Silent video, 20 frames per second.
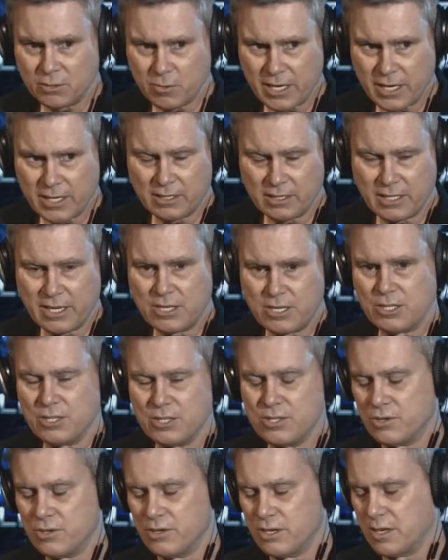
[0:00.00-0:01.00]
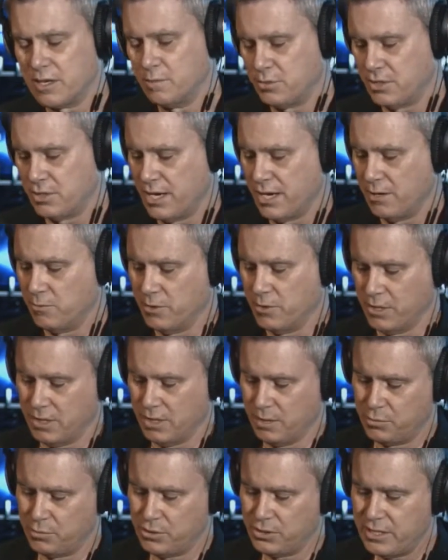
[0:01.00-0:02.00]
regulations or to comply with
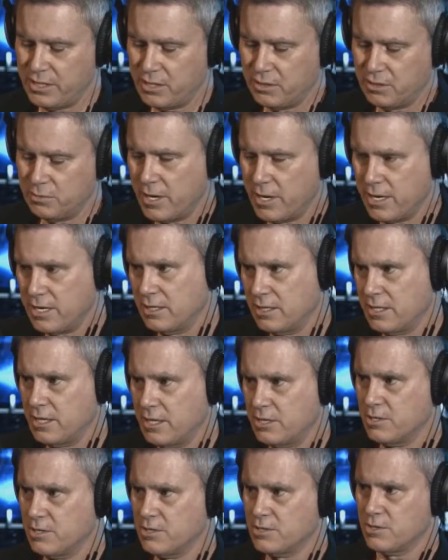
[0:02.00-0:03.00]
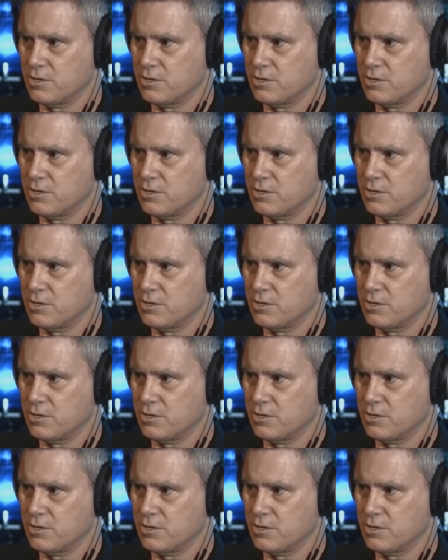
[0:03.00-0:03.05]
political regulations,